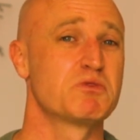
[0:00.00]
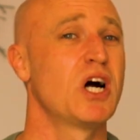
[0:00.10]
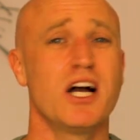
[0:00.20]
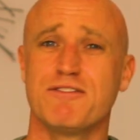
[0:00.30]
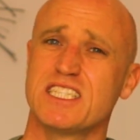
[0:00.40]

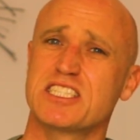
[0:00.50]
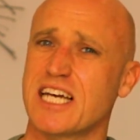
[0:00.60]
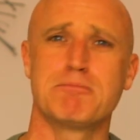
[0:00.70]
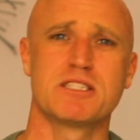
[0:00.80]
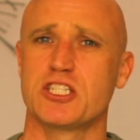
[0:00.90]
kind of in the
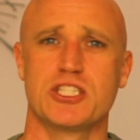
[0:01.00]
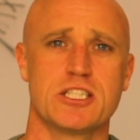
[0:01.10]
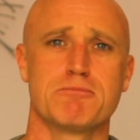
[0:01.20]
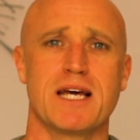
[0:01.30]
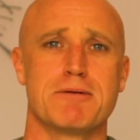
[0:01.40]
same position
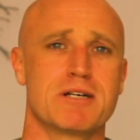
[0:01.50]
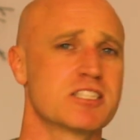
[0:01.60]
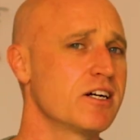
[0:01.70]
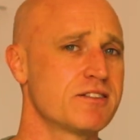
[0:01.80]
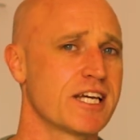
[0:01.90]
as me,
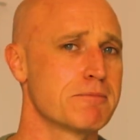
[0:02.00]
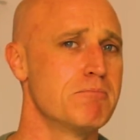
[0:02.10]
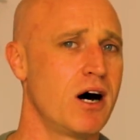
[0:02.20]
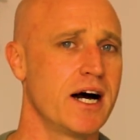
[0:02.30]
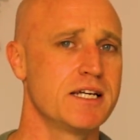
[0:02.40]
because I think
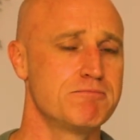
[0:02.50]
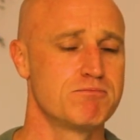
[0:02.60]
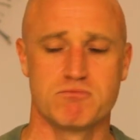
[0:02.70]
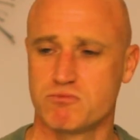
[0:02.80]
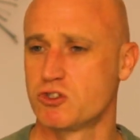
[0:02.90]
my
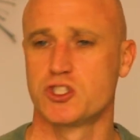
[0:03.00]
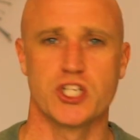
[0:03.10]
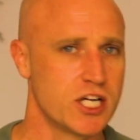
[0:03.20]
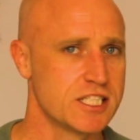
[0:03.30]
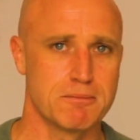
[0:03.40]

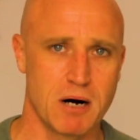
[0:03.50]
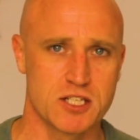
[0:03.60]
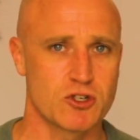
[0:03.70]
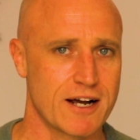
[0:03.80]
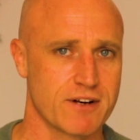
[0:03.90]
journeys and my
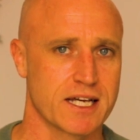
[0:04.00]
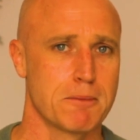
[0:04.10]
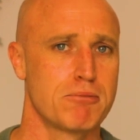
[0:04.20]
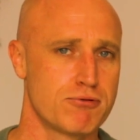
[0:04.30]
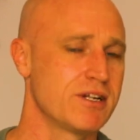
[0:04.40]
traveling
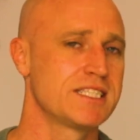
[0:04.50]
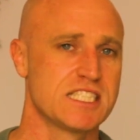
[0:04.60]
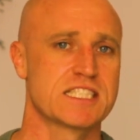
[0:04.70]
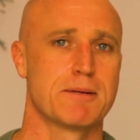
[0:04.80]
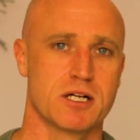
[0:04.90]
are
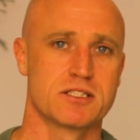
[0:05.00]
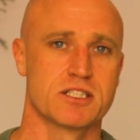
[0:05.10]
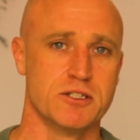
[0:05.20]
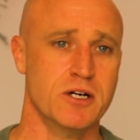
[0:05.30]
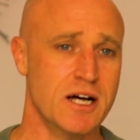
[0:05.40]
pretty similar
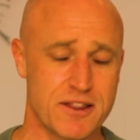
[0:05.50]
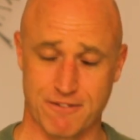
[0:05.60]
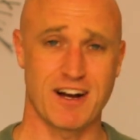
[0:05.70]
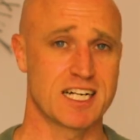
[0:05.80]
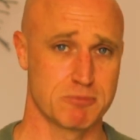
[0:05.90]
to
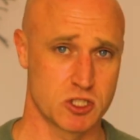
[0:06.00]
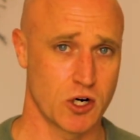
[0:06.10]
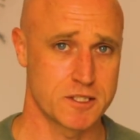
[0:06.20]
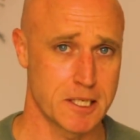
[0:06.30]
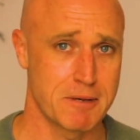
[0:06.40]
the vast
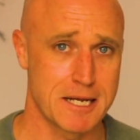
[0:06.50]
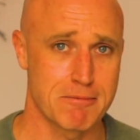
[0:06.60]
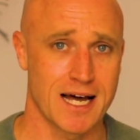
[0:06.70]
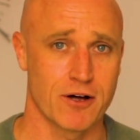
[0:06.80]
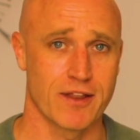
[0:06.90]
majority of
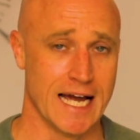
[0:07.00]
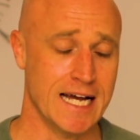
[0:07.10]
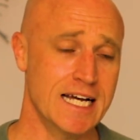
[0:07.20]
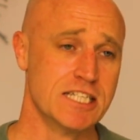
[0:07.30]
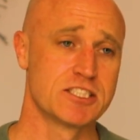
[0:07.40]
people out there.
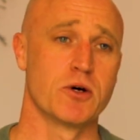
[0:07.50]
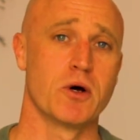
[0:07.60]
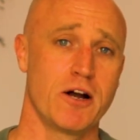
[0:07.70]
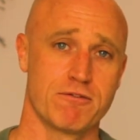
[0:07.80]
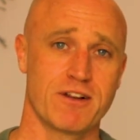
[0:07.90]

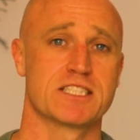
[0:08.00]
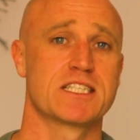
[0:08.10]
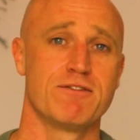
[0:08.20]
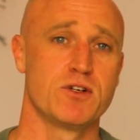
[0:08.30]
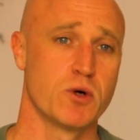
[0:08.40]
So hopefully that's
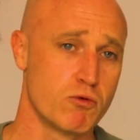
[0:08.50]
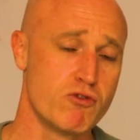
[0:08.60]
given you a